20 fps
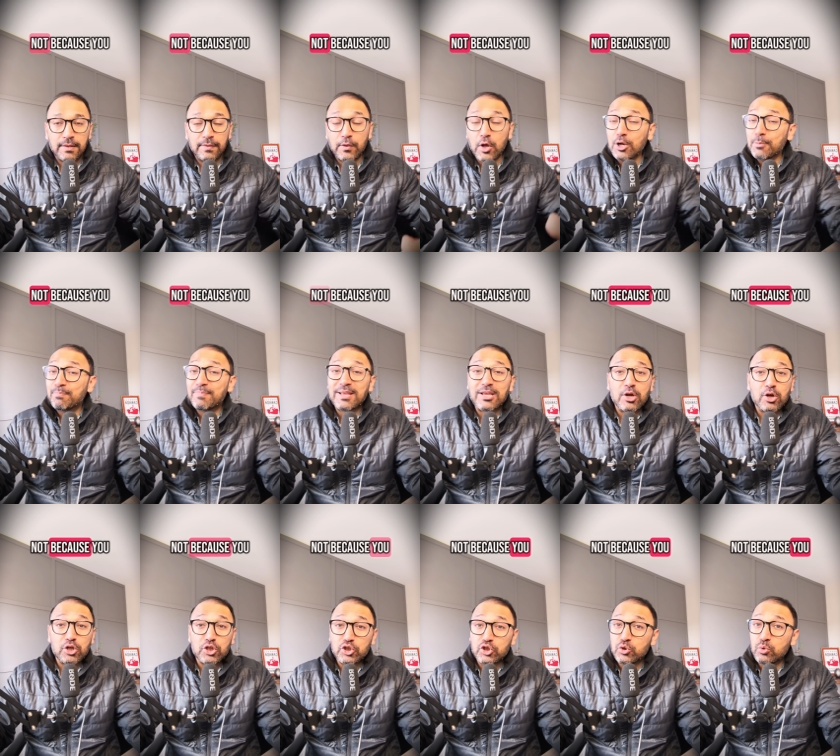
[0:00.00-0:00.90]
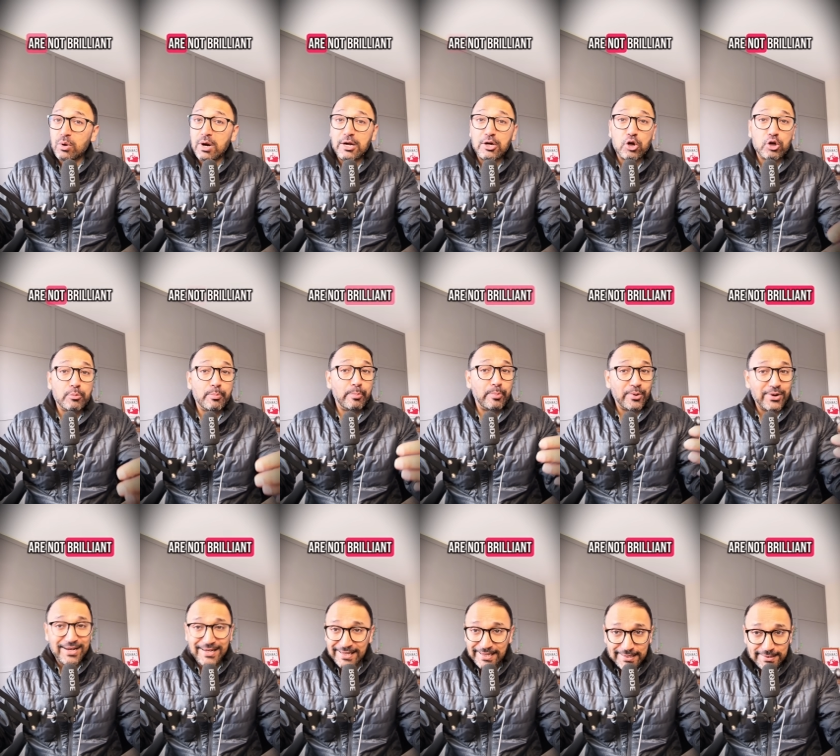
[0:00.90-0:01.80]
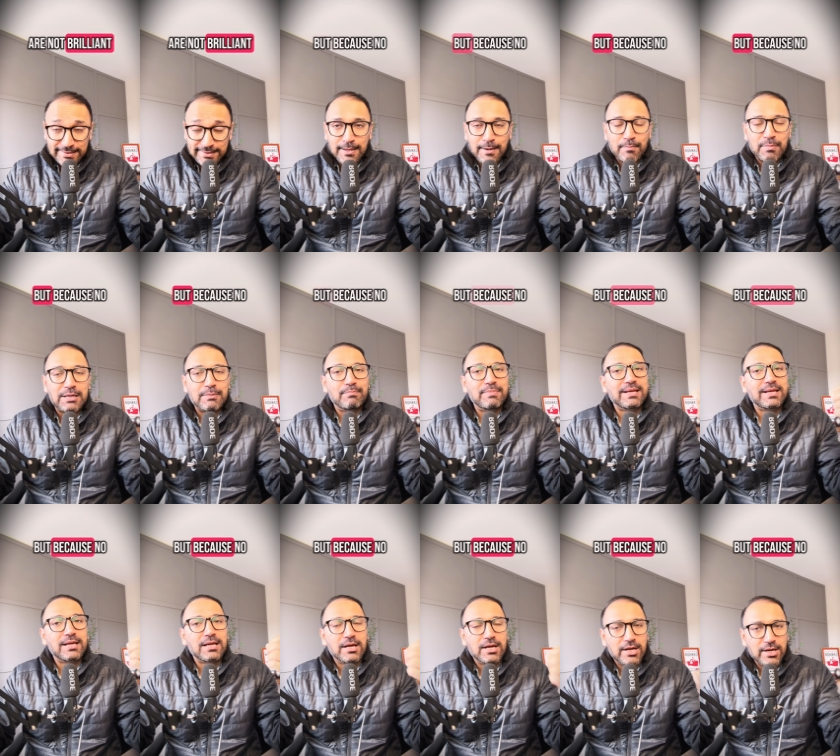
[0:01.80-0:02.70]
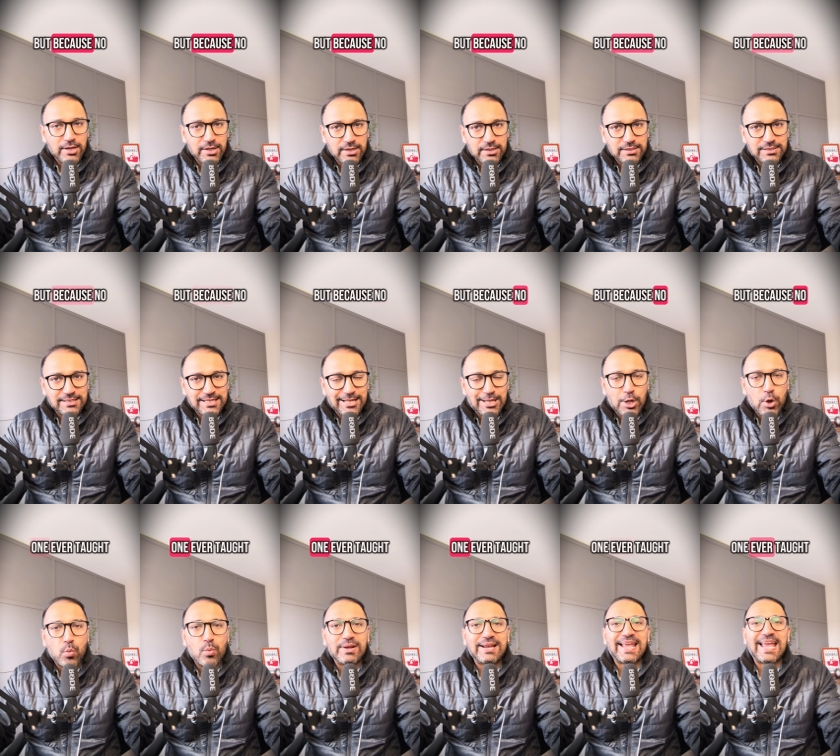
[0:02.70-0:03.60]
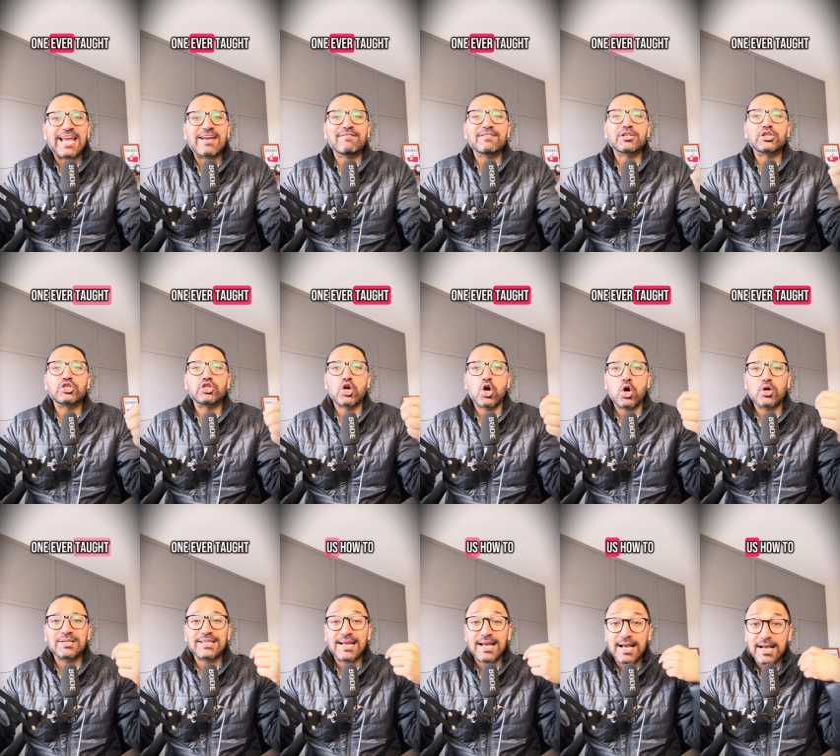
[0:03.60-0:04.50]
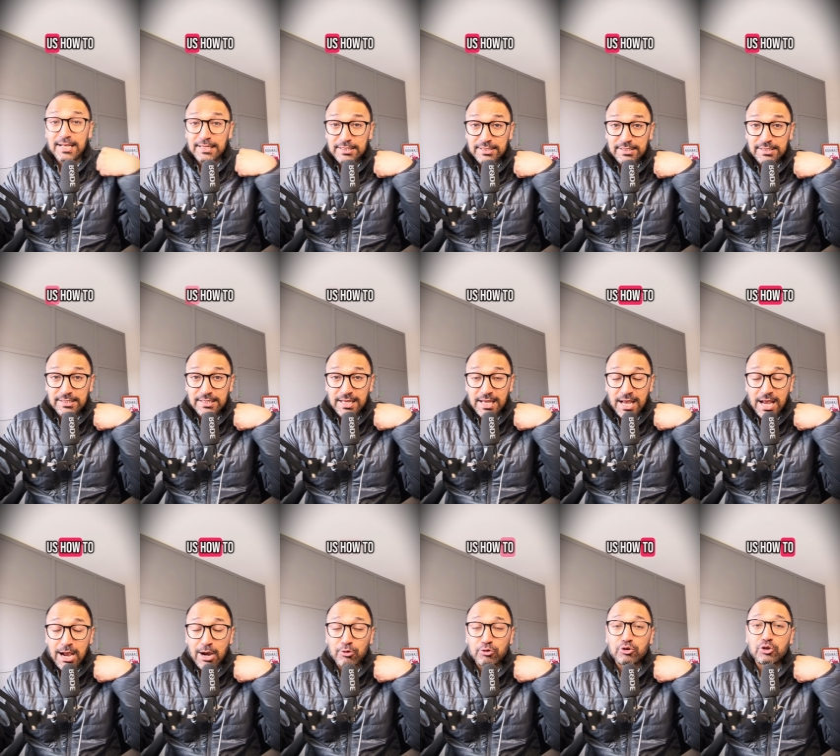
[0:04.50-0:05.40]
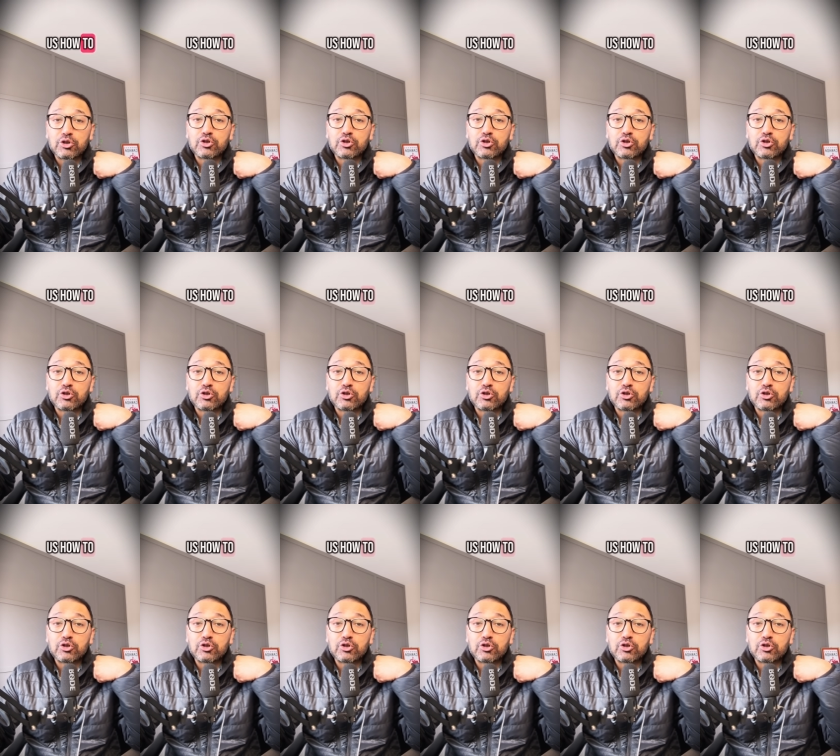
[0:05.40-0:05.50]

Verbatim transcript: Not because you are not brilliant, but because no one ever taught us how to